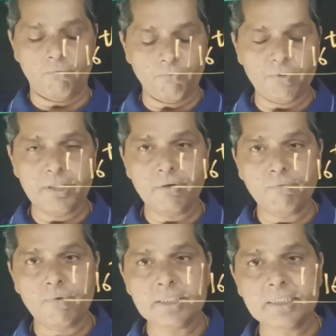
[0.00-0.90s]

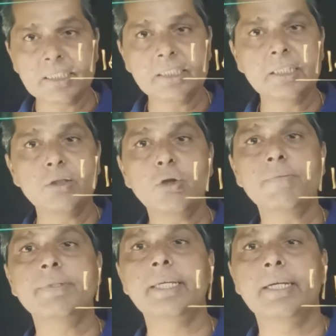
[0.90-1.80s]
within 1/16th
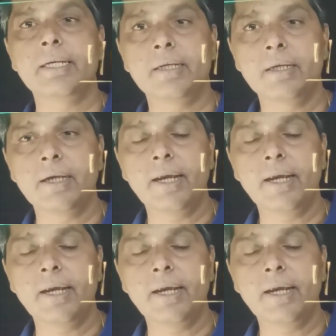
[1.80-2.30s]
of second,